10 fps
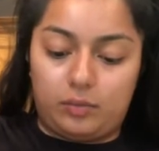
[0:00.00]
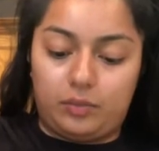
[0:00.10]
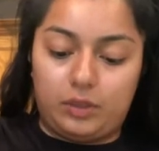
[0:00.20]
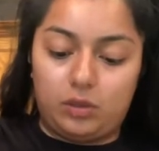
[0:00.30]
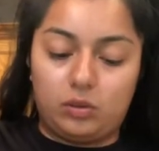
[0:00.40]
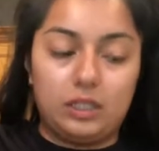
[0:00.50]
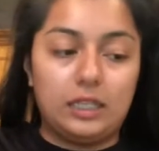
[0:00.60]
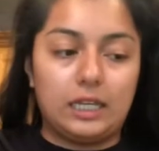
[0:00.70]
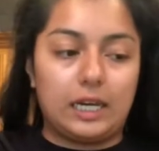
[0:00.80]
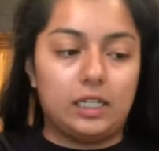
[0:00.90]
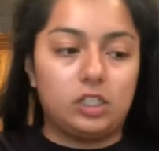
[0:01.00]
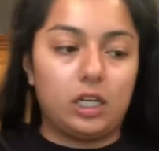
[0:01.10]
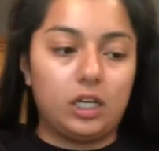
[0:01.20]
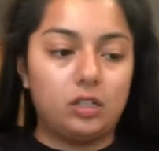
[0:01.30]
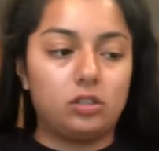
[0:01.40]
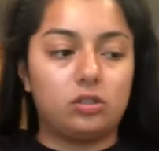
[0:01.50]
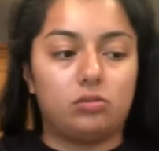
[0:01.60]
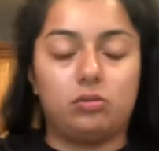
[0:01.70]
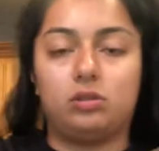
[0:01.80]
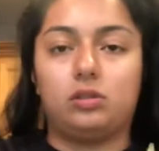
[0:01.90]
The only thing I changed
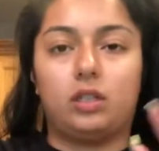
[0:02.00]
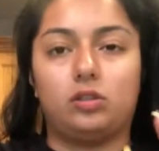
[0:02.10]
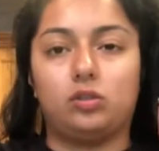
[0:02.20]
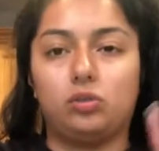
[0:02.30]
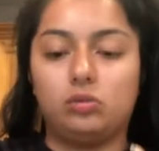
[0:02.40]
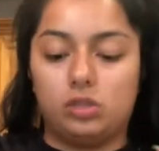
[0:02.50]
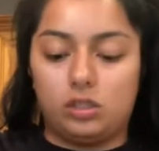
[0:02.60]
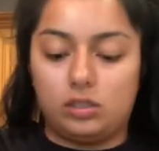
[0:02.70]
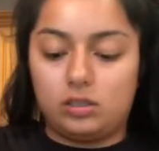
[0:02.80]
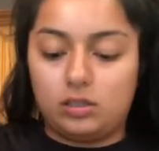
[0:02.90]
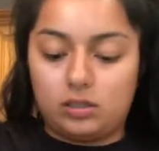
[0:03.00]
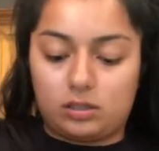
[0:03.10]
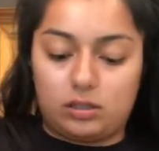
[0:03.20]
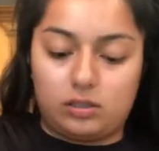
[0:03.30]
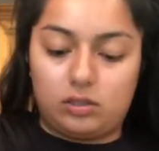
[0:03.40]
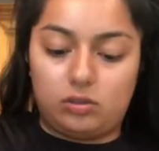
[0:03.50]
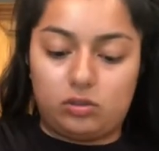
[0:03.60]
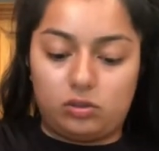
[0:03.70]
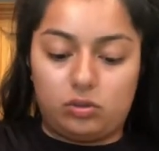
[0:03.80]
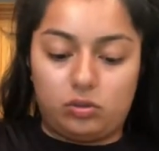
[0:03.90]
was like 2 cheeses, because there's
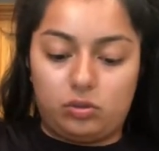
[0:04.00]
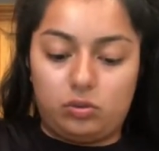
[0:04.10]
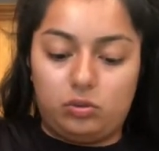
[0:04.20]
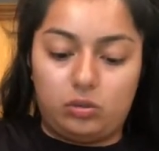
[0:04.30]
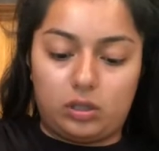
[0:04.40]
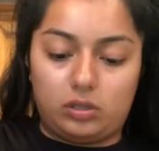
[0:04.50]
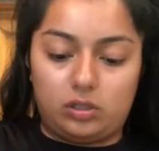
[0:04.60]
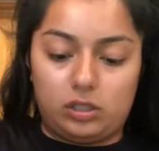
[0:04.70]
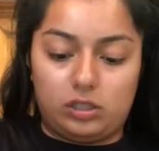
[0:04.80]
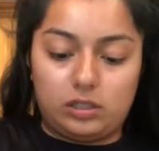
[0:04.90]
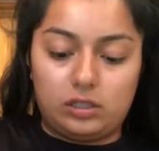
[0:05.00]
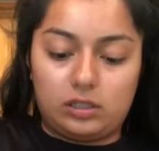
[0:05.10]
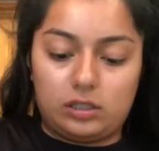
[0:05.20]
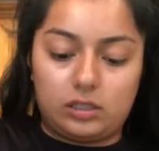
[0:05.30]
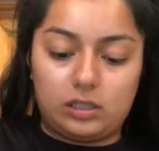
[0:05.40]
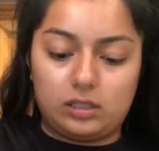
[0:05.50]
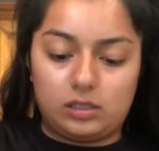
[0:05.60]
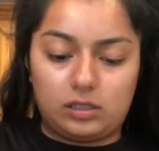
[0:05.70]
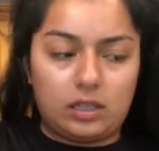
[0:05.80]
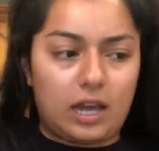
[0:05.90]
2 other cheeses that this
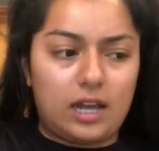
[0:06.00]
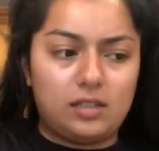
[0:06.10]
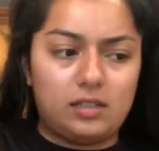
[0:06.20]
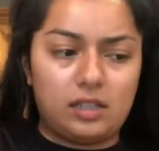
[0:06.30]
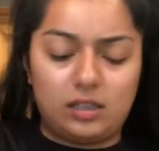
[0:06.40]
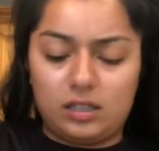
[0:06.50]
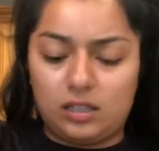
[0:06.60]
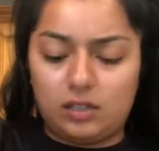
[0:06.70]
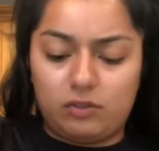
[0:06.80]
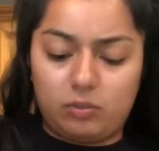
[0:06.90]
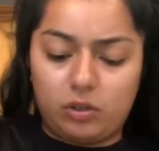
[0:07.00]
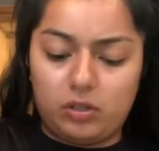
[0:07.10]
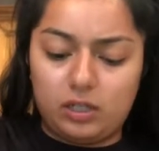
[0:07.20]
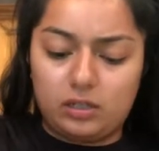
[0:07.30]
has, I think, if I'm correct.